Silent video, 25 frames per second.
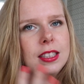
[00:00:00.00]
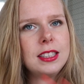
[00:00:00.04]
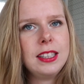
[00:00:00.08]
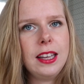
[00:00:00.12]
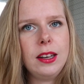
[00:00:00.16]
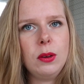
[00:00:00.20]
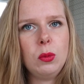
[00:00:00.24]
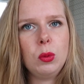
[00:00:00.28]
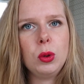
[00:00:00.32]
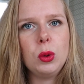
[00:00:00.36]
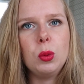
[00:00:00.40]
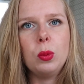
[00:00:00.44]

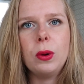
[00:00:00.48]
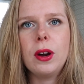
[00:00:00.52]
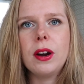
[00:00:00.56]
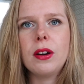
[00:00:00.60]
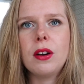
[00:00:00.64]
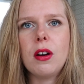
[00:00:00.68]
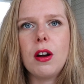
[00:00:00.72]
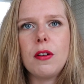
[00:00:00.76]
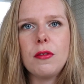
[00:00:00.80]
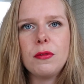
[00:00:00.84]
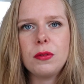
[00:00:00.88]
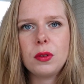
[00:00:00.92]
scent would
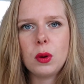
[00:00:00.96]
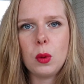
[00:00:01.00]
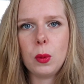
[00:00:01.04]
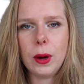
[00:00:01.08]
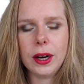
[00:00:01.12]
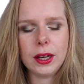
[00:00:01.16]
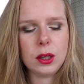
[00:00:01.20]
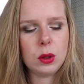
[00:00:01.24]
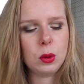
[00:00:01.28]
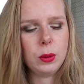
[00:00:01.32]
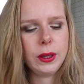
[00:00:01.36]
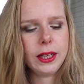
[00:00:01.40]
wear off
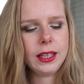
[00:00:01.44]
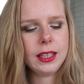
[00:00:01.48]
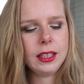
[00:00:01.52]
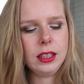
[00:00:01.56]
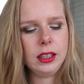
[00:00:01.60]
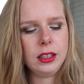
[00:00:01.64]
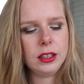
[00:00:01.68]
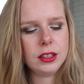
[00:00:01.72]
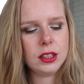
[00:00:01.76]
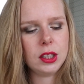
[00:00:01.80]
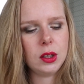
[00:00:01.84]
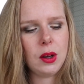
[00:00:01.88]
quite
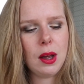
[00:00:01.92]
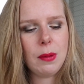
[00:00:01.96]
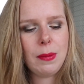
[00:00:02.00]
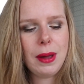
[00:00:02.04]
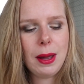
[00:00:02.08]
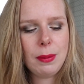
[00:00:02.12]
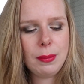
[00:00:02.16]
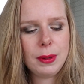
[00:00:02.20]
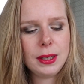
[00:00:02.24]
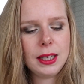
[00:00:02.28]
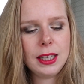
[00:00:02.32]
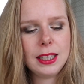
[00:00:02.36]
quickly so I'm
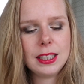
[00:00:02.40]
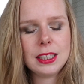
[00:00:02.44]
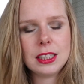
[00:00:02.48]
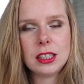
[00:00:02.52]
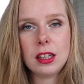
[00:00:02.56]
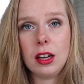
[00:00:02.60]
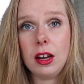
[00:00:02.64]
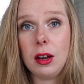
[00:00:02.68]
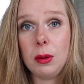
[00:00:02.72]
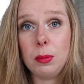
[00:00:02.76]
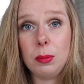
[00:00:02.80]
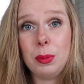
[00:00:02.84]
happy that it's
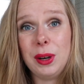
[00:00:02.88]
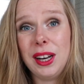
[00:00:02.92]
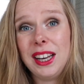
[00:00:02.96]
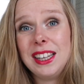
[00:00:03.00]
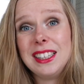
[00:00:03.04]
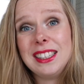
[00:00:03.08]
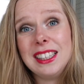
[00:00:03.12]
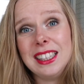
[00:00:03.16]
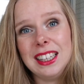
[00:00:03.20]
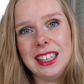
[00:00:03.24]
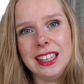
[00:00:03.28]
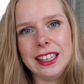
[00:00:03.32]
gone but
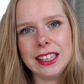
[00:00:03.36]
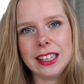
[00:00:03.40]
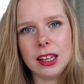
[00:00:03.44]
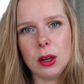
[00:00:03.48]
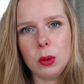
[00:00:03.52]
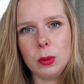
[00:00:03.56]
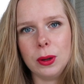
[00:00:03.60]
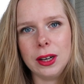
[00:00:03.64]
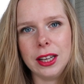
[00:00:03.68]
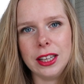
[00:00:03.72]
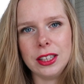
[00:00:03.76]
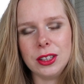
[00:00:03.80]
I did like
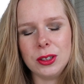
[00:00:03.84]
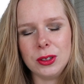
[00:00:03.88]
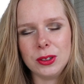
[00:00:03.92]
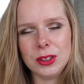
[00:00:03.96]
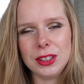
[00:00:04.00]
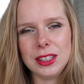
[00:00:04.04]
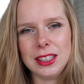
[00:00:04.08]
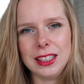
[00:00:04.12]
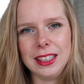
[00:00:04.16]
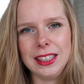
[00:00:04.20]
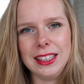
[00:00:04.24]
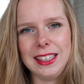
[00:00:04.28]
it when I
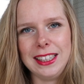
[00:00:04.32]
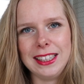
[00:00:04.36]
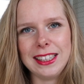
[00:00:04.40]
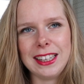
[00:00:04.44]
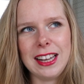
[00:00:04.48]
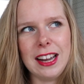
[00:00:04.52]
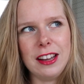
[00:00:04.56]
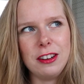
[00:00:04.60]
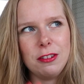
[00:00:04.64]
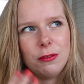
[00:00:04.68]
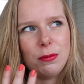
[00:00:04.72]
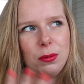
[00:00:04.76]
used it
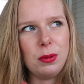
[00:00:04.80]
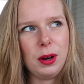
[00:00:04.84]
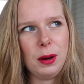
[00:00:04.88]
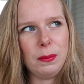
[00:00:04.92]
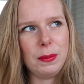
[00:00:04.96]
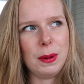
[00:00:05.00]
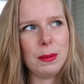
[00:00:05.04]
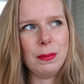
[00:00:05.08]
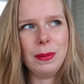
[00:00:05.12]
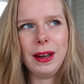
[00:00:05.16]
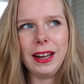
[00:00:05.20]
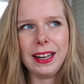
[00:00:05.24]
it kind of
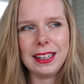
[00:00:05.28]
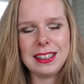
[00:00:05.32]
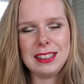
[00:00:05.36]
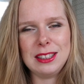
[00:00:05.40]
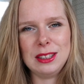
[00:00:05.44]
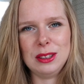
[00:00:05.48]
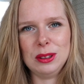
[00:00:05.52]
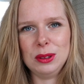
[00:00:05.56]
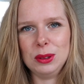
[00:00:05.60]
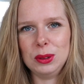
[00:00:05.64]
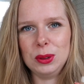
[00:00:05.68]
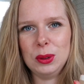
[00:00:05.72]
brought me back
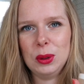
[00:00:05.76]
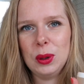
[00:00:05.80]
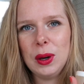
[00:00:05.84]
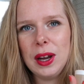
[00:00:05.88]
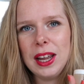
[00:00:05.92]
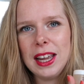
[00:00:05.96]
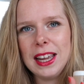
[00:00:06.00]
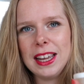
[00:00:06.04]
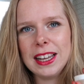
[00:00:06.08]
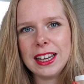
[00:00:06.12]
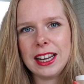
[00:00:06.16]
to